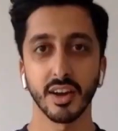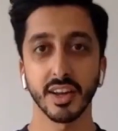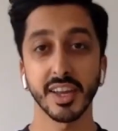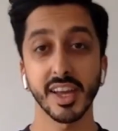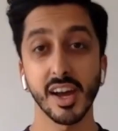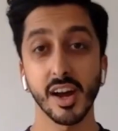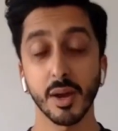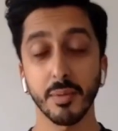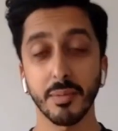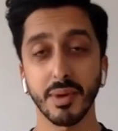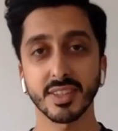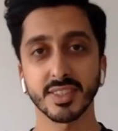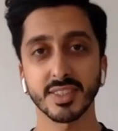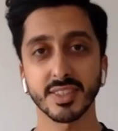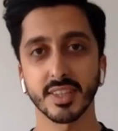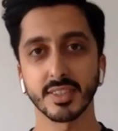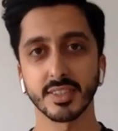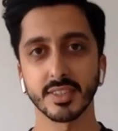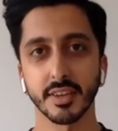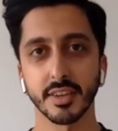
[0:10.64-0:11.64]
Hi, I'm
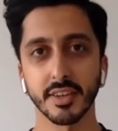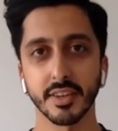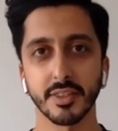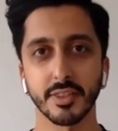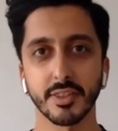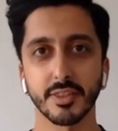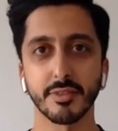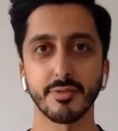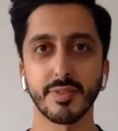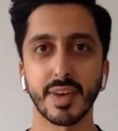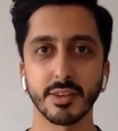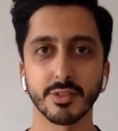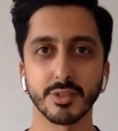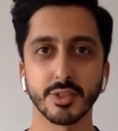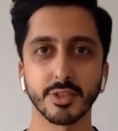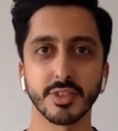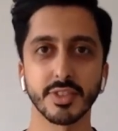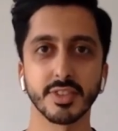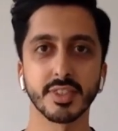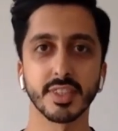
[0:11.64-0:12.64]
Asad Dunner, the
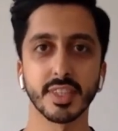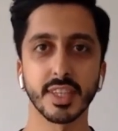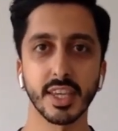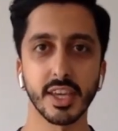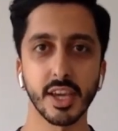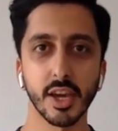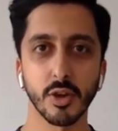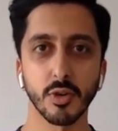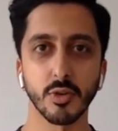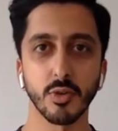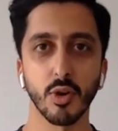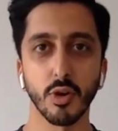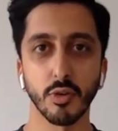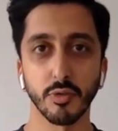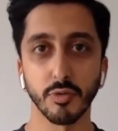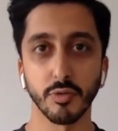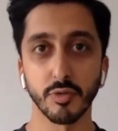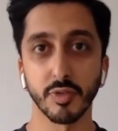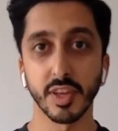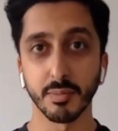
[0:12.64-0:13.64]
founder and CEO
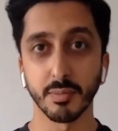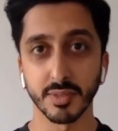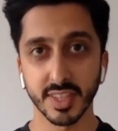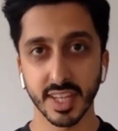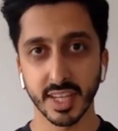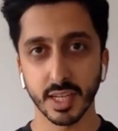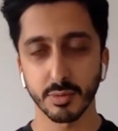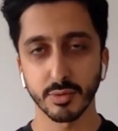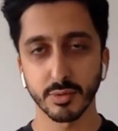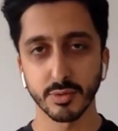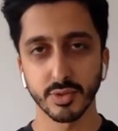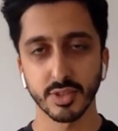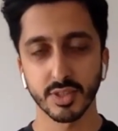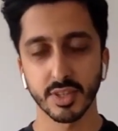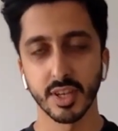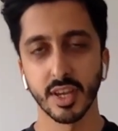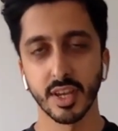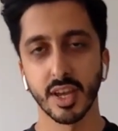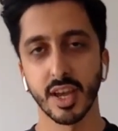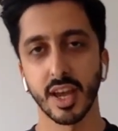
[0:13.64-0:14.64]
of The
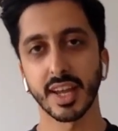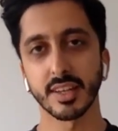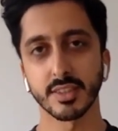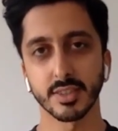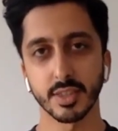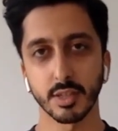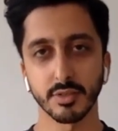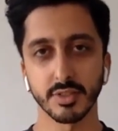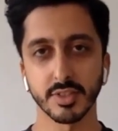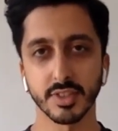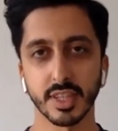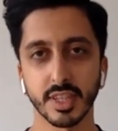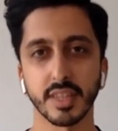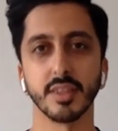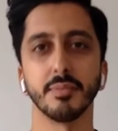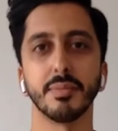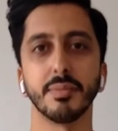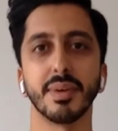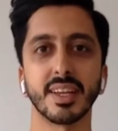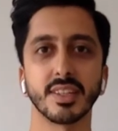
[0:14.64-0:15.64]
Unmistakable,s a
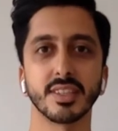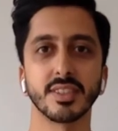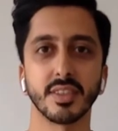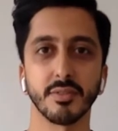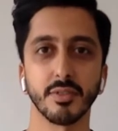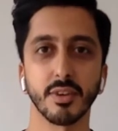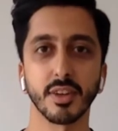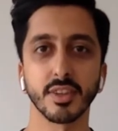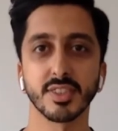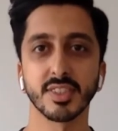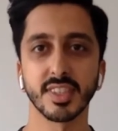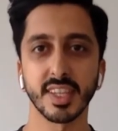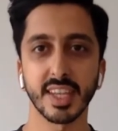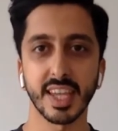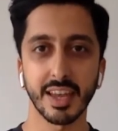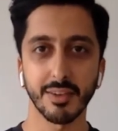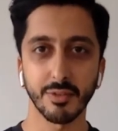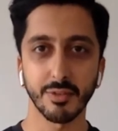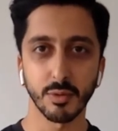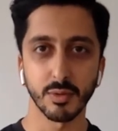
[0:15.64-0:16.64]
consultancy that makes
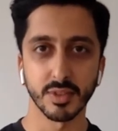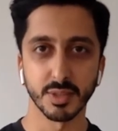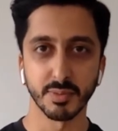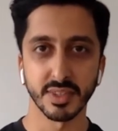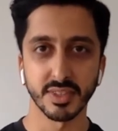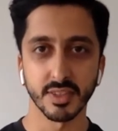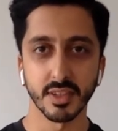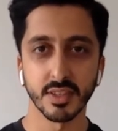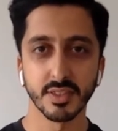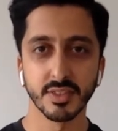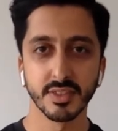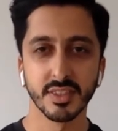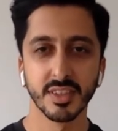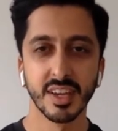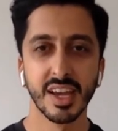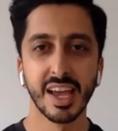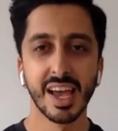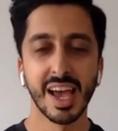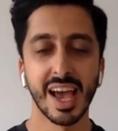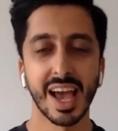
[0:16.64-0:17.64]
diversity everyone's
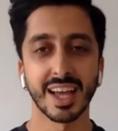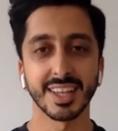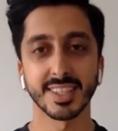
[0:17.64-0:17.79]
business.